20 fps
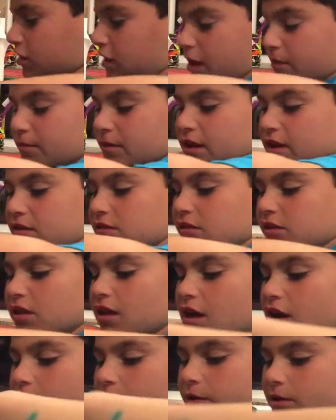that means
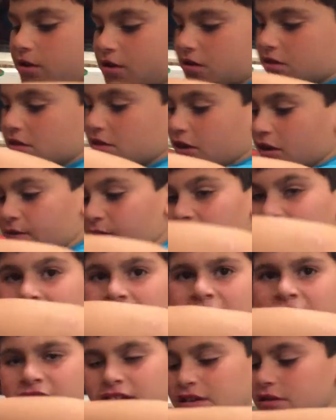when you're serving
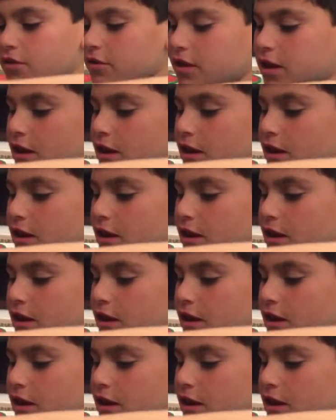it, you